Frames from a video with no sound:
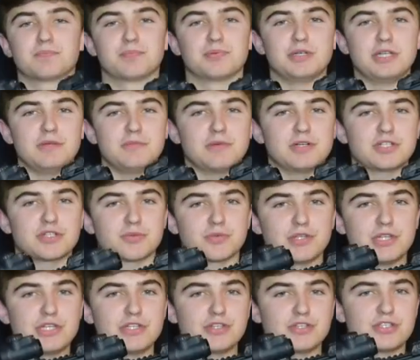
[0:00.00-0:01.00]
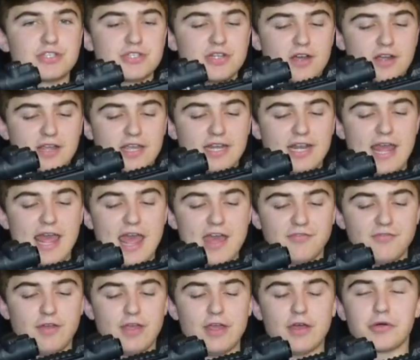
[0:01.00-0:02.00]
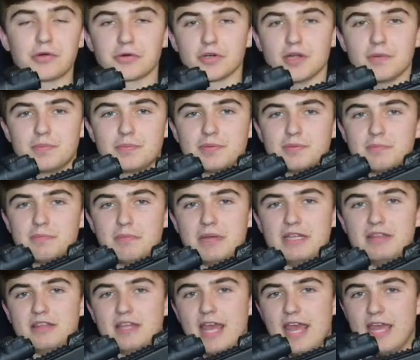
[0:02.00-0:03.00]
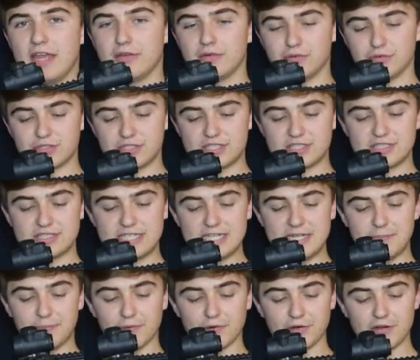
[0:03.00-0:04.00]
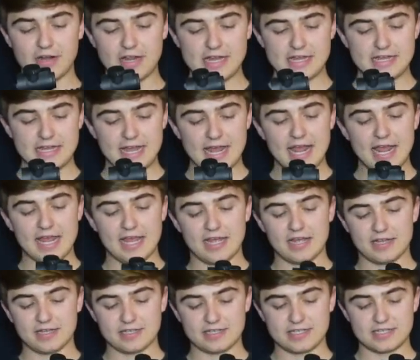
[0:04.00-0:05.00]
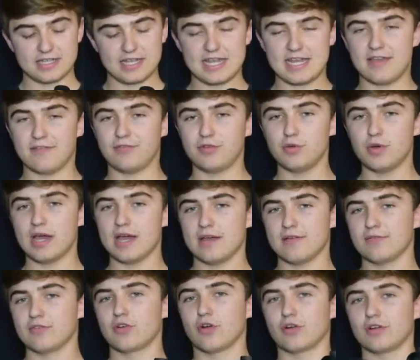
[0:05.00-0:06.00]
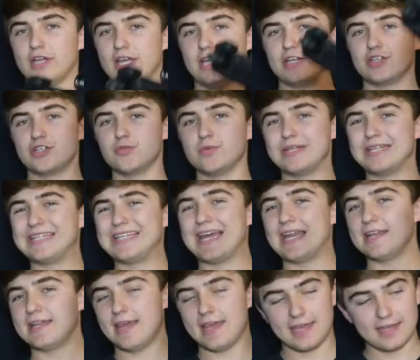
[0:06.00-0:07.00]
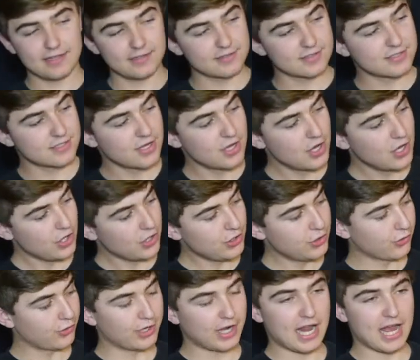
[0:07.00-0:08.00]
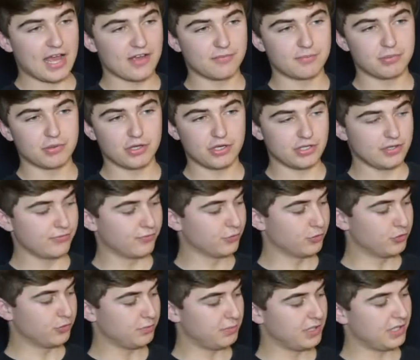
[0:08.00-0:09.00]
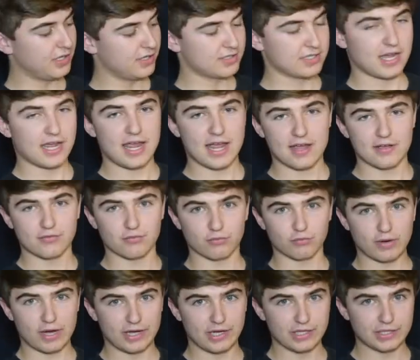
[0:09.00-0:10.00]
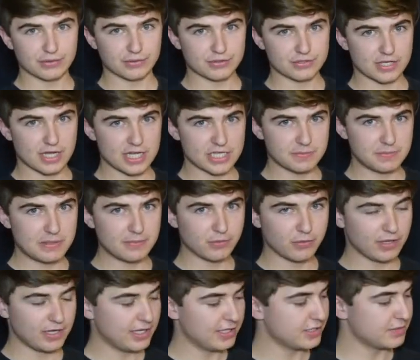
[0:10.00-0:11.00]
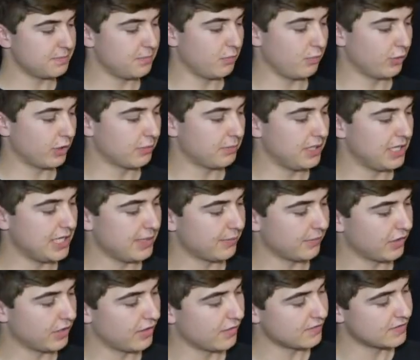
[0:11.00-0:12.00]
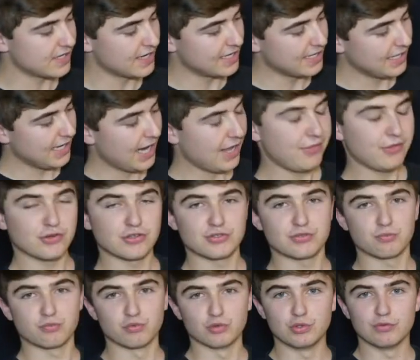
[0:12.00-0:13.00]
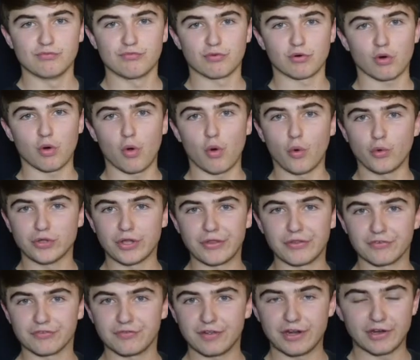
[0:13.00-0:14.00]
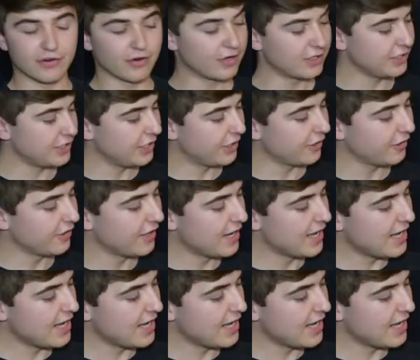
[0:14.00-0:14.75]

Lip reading: pretty much where they just stuck an FAL grip, made the angles steeper, and if you have gargantuan Yeti hands, you're going to have plenty of room, because I have regular sized people hands, wear medium gloves, and there's room for a whole nother finger on here.